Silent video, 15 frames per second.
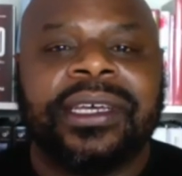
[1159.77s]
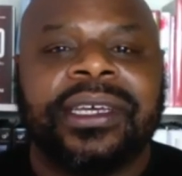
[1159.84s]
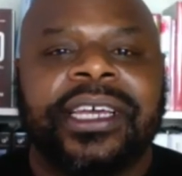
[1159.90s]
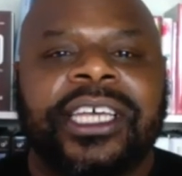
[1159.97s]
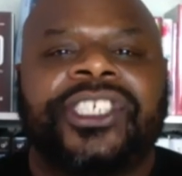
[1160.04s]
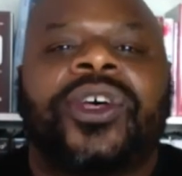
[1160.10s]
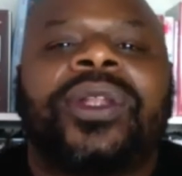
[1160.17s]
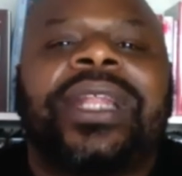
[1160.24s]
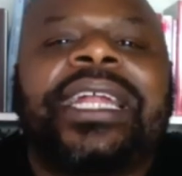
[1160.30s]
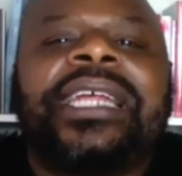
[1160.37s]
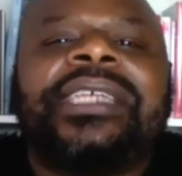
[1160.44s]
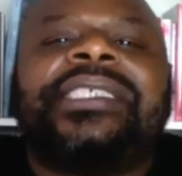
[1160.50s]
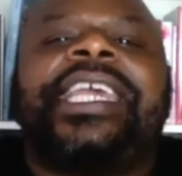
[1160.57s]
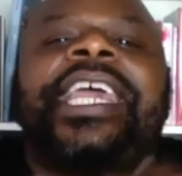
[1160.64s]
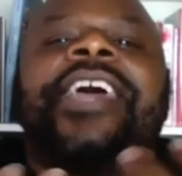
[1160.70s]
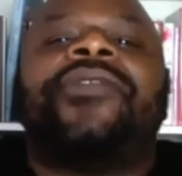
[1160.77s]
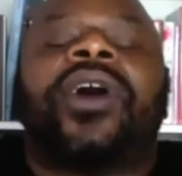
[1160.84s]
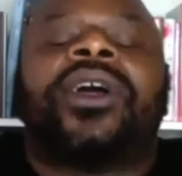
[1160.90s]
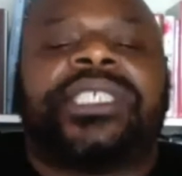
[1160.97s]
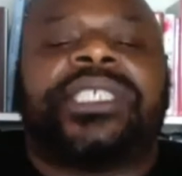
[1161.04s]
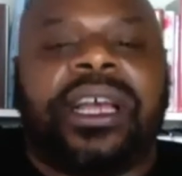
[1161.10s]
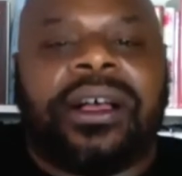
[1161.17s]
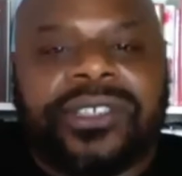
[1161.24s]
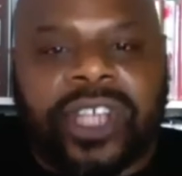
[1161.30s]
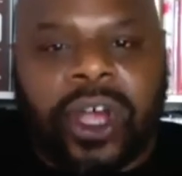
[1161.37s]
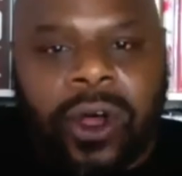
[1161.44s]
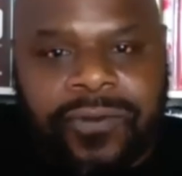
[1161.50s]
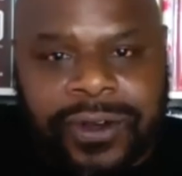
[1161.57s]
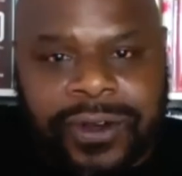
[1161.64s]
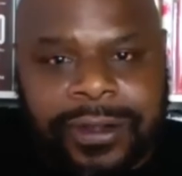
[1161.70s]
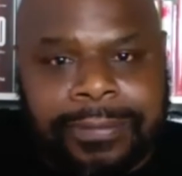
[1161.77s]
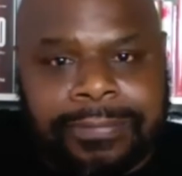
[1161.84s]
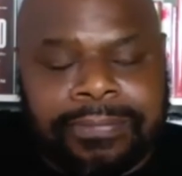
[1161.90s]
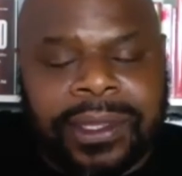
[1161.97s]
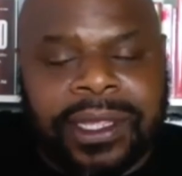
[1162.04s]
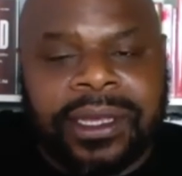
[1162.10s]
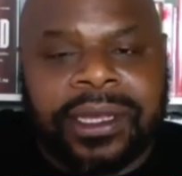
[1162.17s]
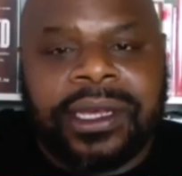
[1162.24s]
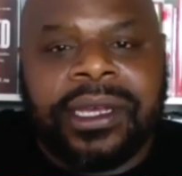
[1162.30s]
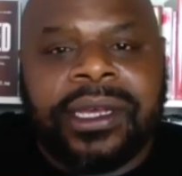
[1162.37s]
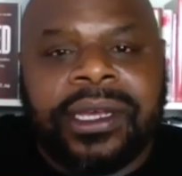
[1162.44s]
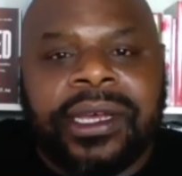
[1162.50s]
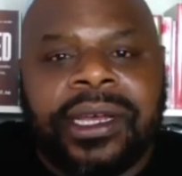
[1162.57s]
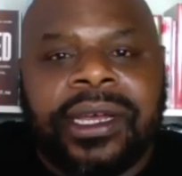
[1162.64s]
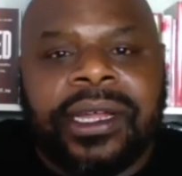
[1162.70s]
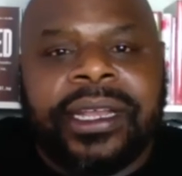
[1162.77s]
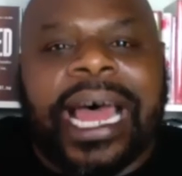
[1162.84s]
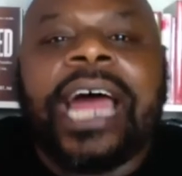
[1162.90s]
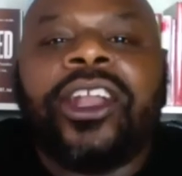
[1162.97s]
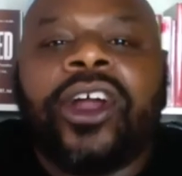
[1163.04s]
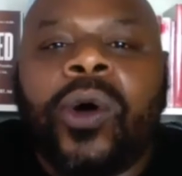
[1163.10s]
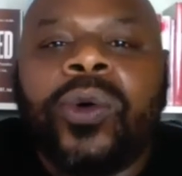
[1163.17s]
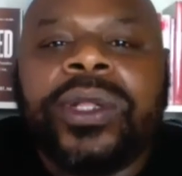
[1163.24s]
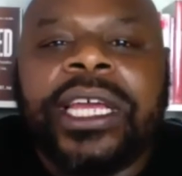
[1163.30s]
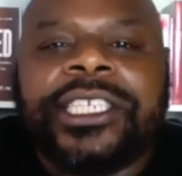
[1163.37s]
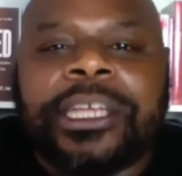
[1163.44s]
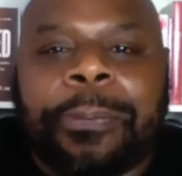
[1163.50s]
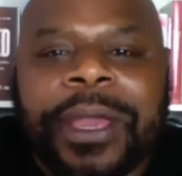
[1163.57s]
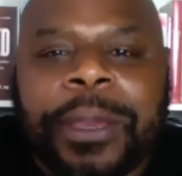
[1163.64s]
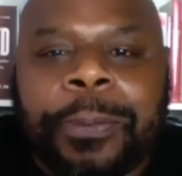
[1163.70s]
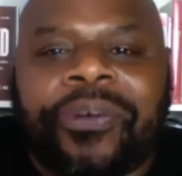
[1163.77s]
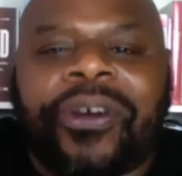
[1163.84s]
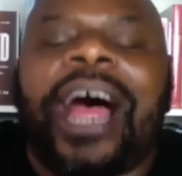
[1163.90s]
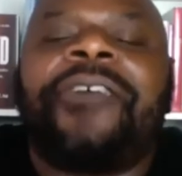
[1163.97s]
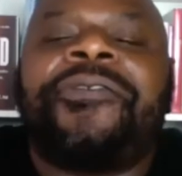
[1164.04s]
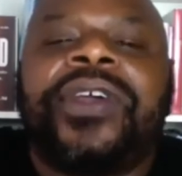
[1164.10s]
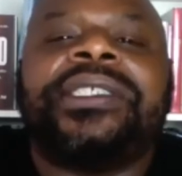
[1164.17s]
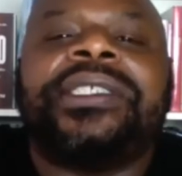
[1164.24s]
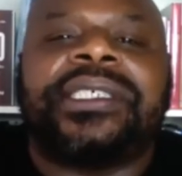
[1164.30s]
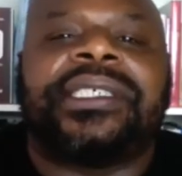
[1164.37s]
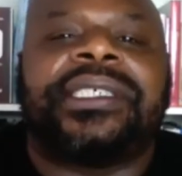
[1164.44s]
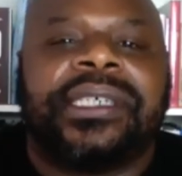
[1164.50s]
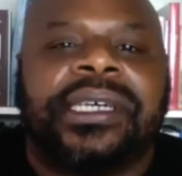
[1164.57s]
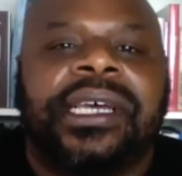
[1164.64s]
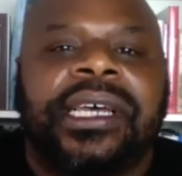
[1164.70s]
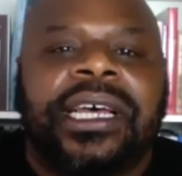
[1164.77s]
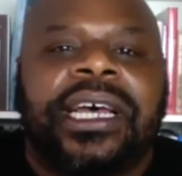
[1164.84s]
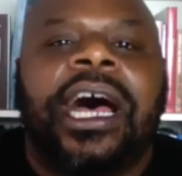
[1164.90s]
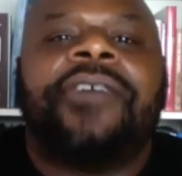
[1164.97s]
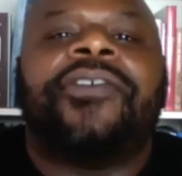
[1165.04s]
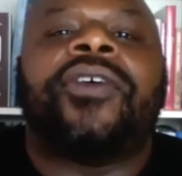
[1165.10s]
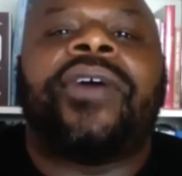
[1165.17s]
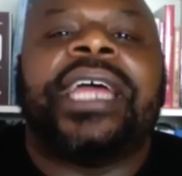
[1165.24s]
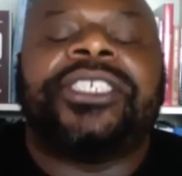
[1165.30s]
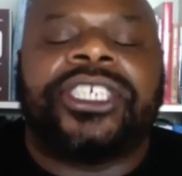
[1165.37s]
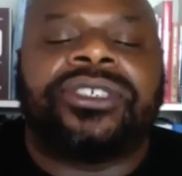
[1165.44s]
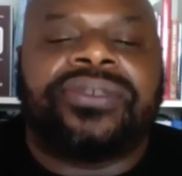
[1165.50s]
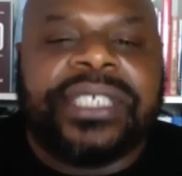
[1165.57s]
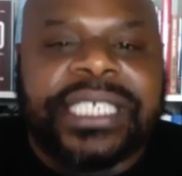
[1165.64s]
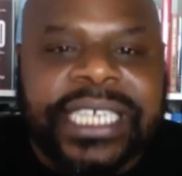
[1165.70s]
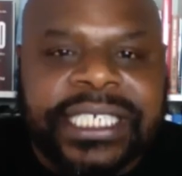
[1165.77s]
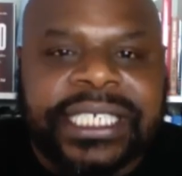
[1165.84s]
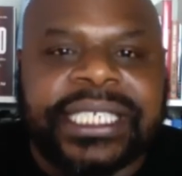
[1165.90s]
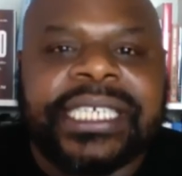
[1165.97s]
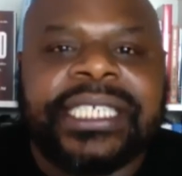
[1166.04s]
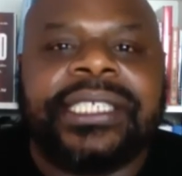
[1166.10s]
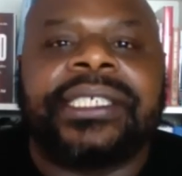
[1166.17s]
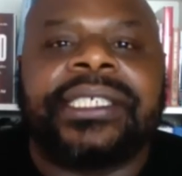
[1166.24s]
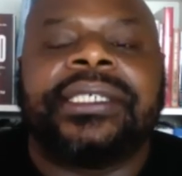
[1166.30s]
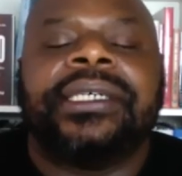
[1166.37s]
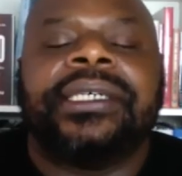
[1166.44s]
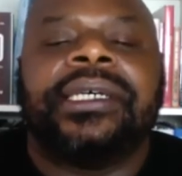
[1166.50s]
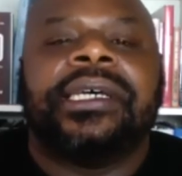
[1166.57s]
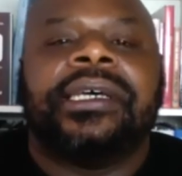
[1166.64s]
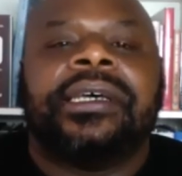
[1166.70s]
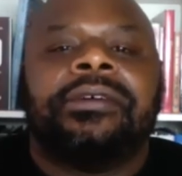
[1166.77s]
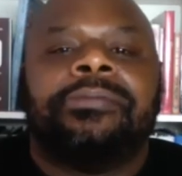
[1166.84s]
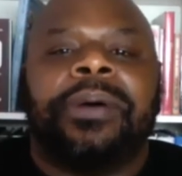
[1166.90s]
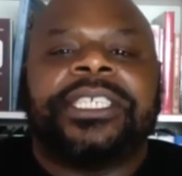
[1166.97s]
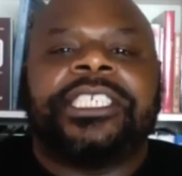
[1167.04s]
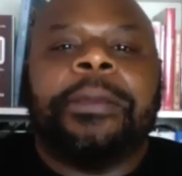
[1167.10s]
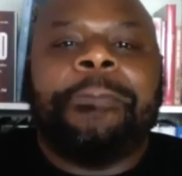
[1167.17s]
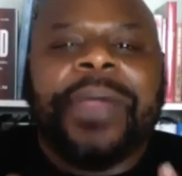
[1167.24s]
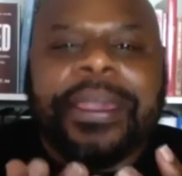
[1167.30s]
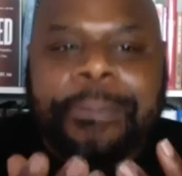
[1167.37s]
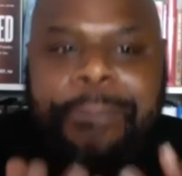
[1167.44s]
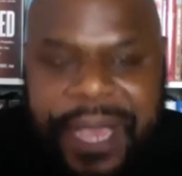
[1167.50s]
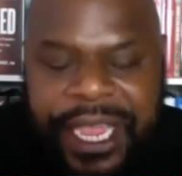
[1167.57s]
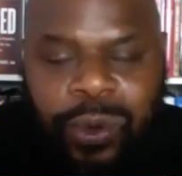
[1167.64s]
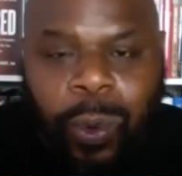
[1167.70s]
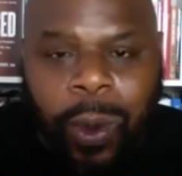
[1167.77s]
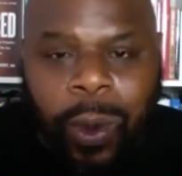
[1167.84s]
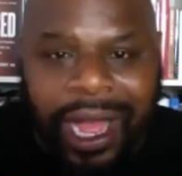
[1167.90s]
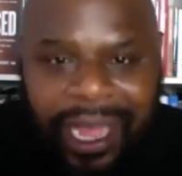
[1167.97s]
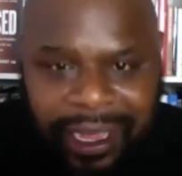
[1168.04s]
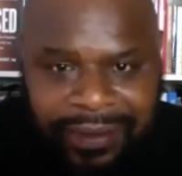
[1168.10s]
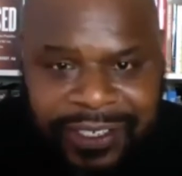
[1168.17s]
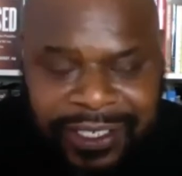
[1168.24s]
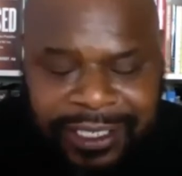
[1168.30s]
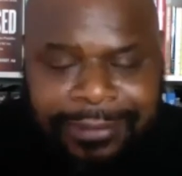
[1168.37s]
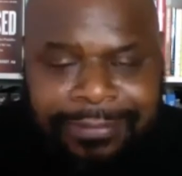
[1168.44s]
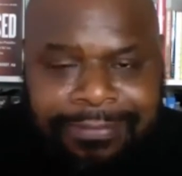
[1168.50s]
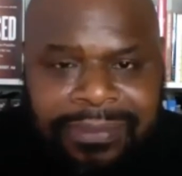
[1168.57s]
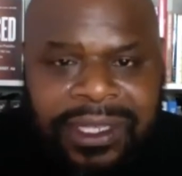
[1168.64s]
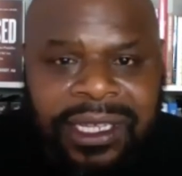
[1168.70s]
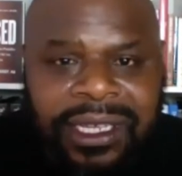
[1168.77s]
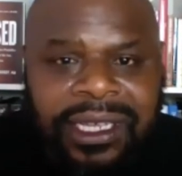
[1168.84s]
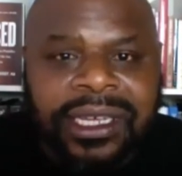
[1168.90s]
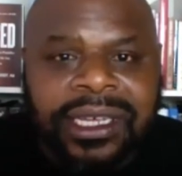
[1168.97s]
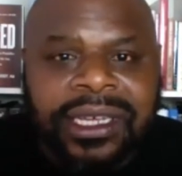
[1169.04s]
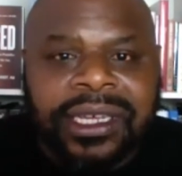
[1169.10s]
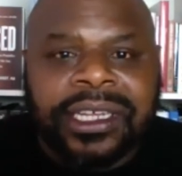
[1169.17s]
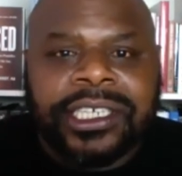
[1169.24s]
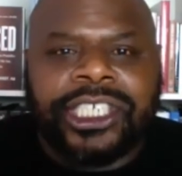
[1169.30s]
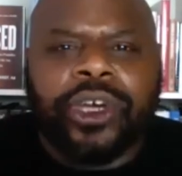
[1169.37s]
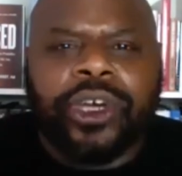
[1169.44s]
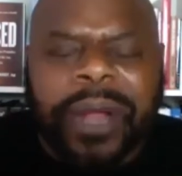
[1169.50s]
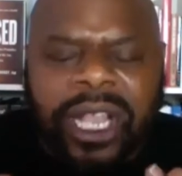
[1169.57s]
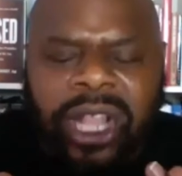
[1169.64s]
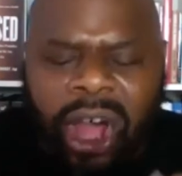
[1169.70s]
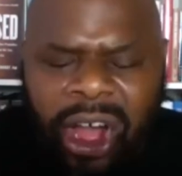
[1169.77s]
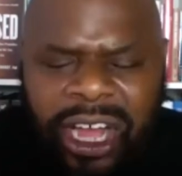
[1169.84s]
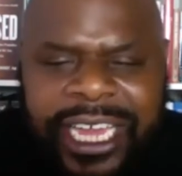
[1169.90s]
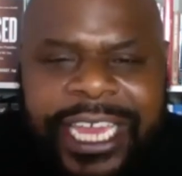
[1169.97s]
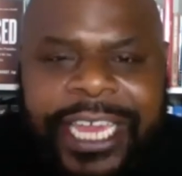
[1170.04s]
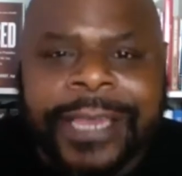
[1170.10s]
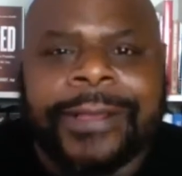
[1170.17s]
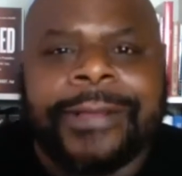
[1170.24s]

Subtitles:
And so let us give ourselves over, not only to be prophets of a righteous resistance, but to be midwives to belonging.